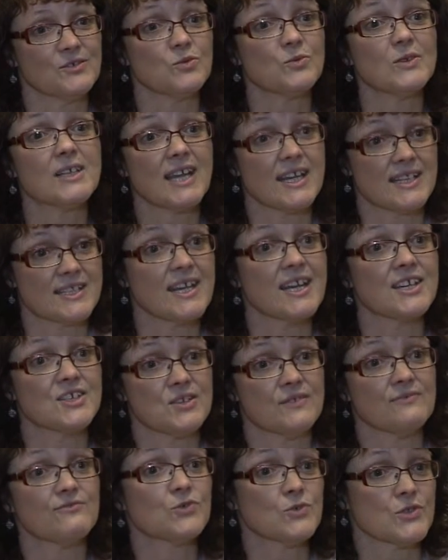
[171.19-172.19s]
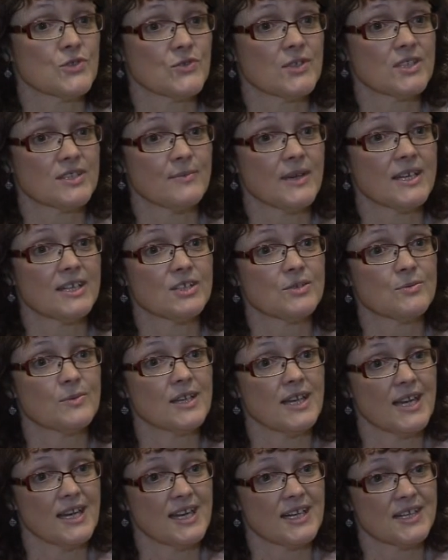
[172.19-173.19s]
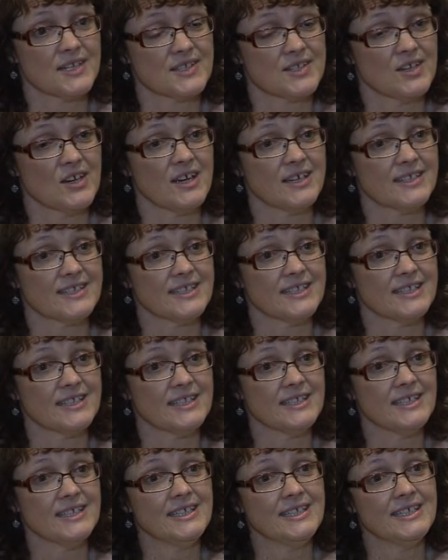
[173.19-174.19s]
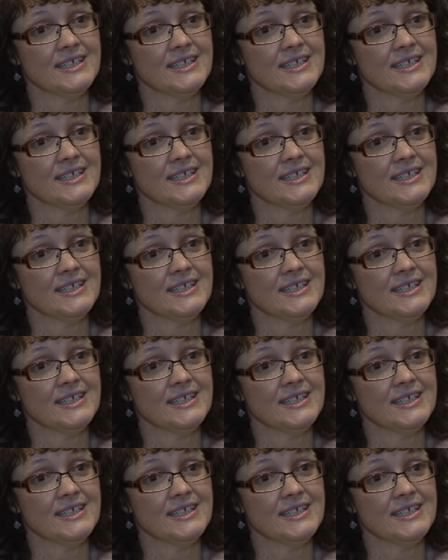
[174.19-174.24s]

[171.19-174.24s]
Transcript: or relaxation for stress management and anxiety,